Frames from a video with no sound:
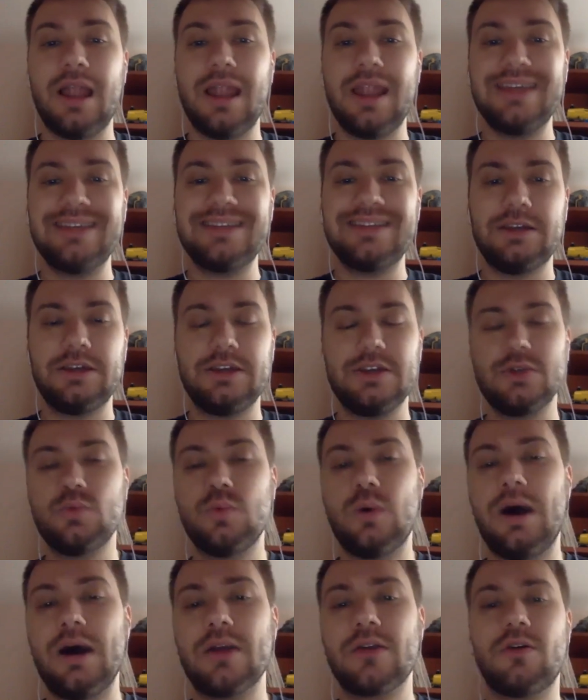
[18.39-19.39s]
List
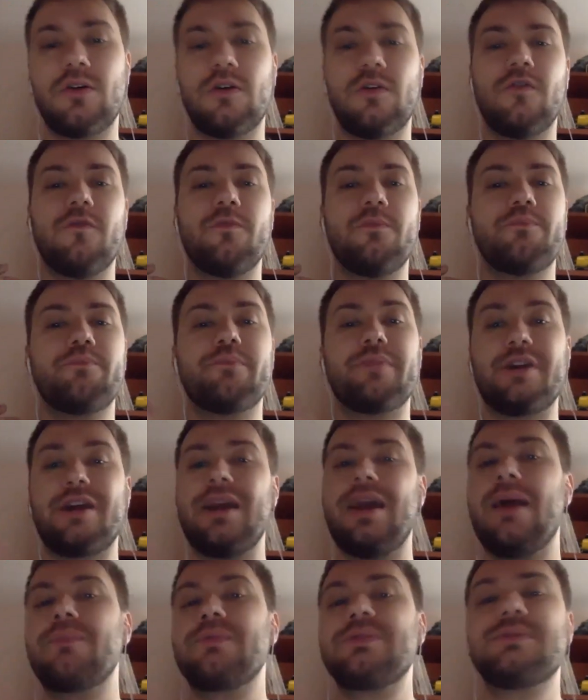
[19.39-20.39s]
is one of
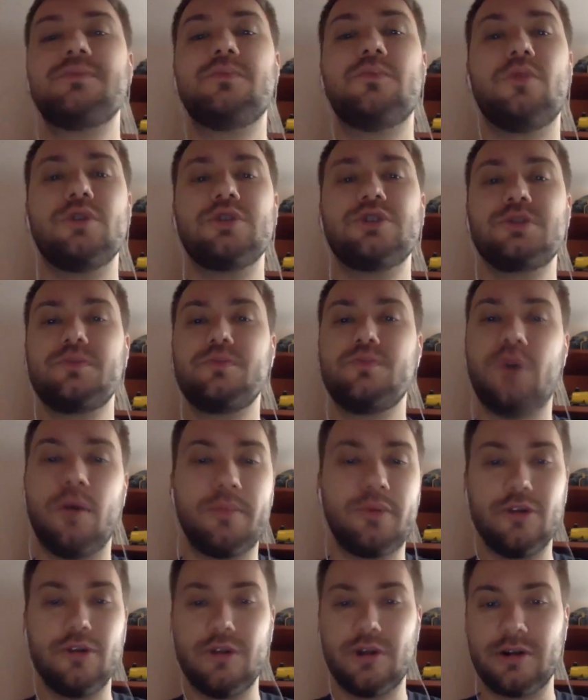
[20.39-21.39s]
perhaps most
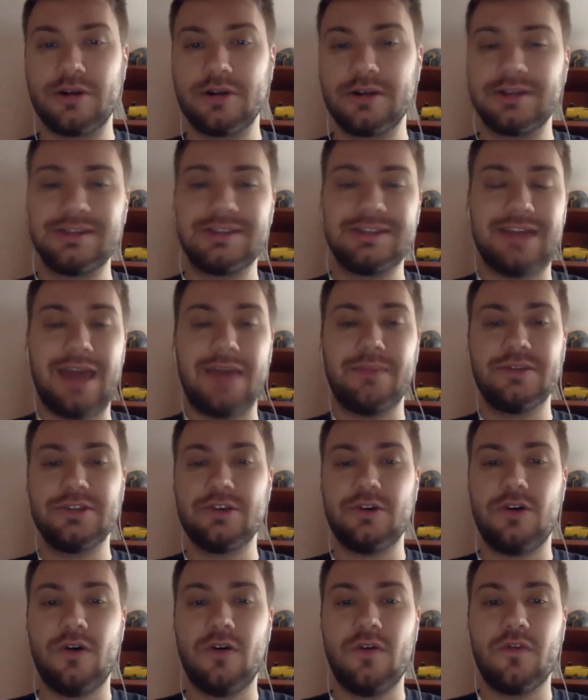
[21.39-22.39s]
popular
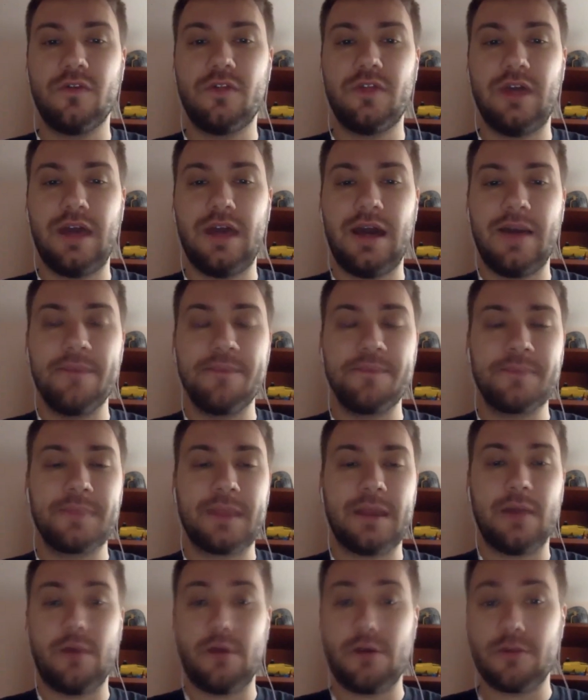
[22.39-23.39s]
types of the
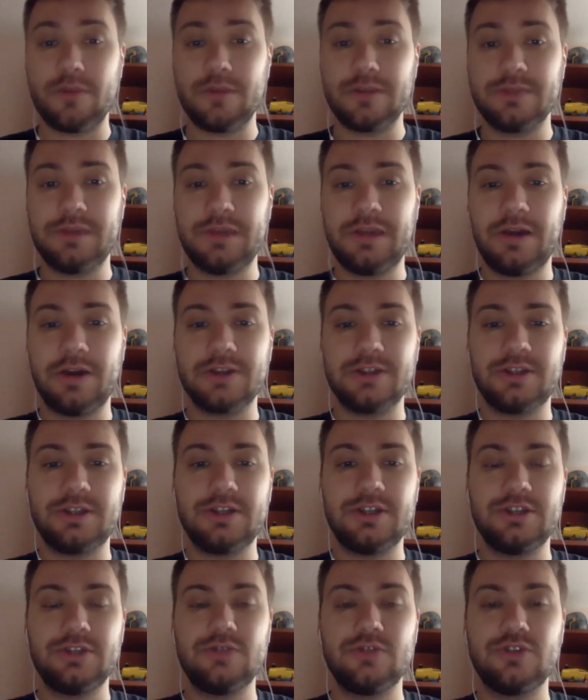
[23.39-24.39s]
variables because it
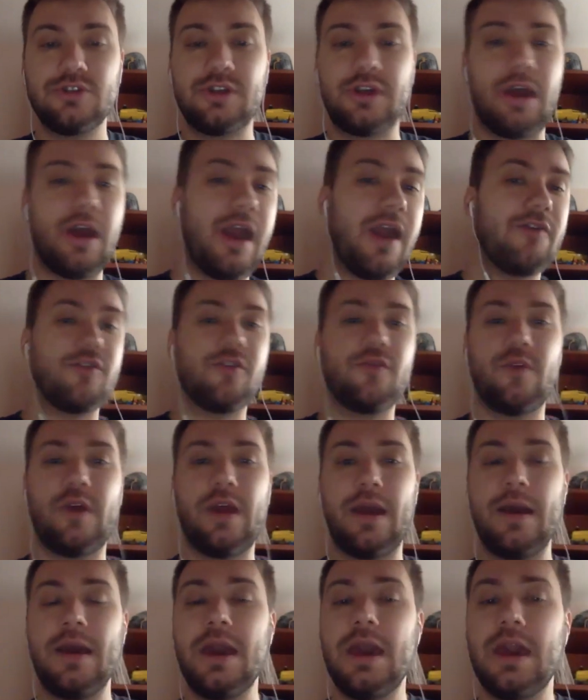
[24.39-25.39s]
is used
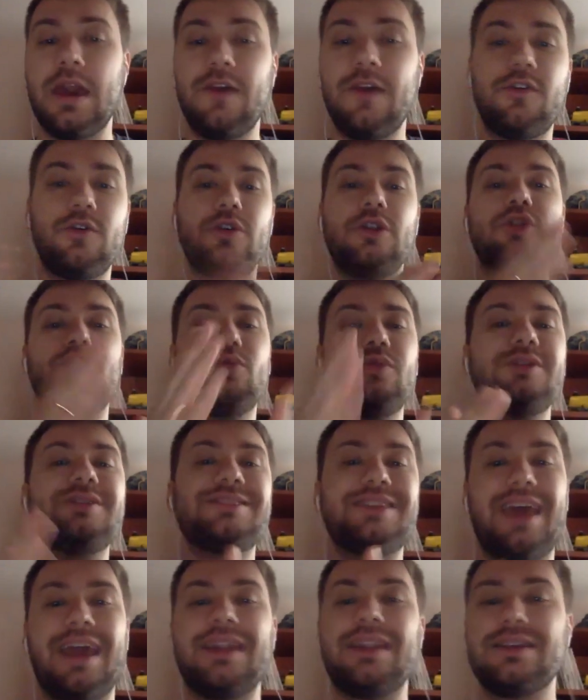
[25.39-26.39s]
everywhere. If you need to
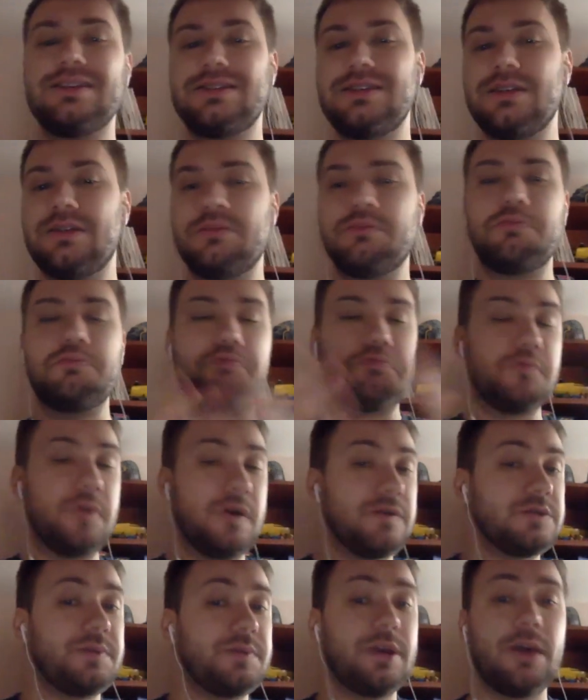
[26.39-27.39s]
list anything,
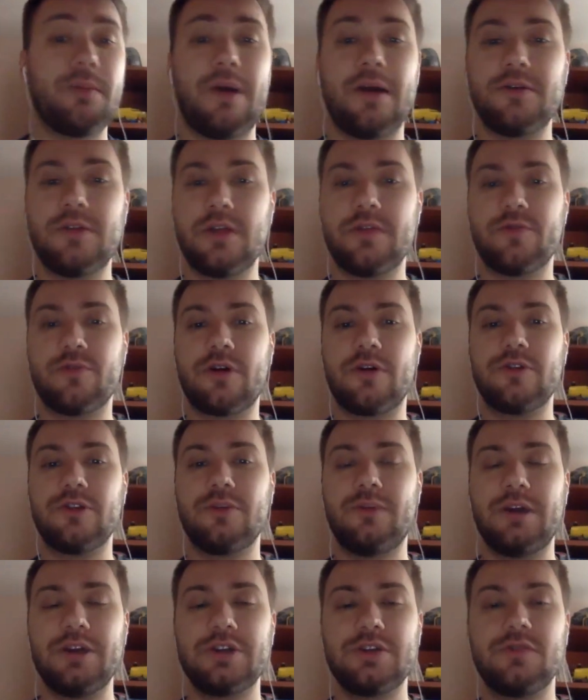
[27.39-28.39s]
when we speak about network
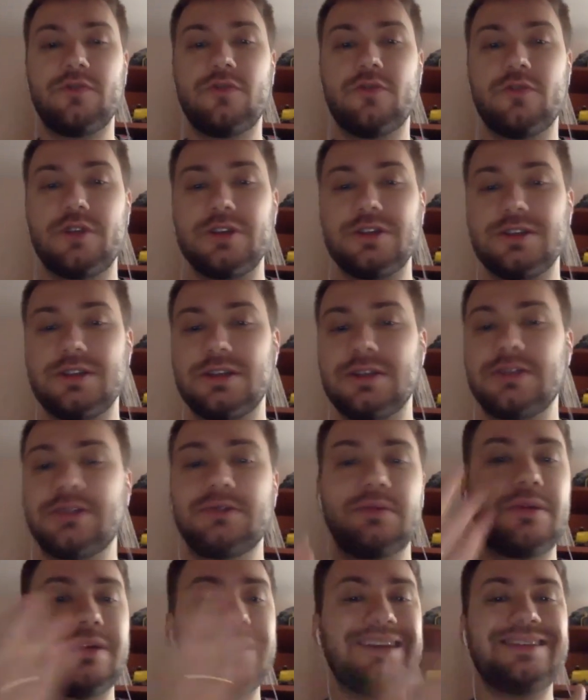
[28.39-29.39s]
automation, for
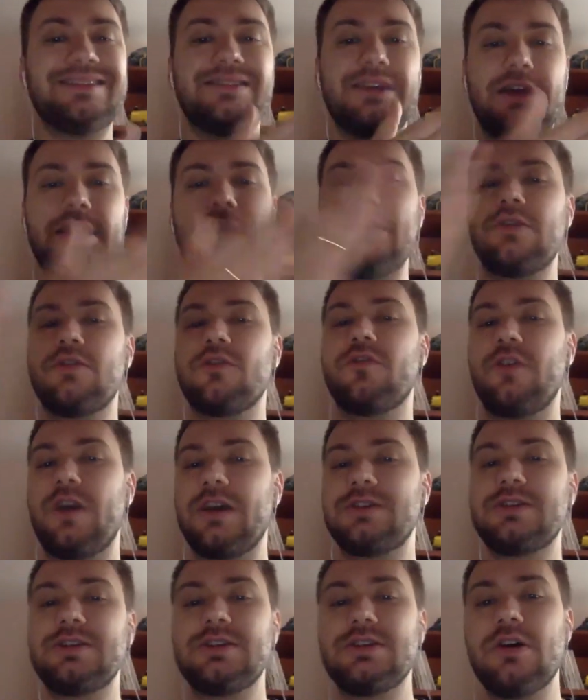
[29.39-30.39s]
instance, list
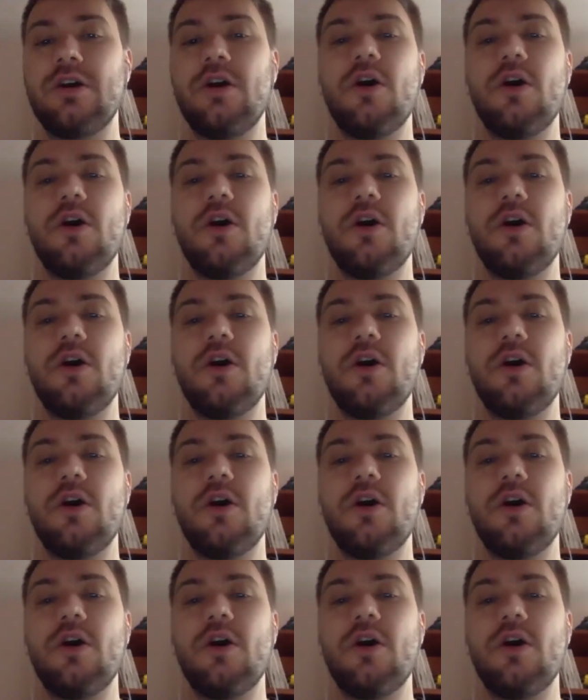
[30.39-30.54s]
interfaces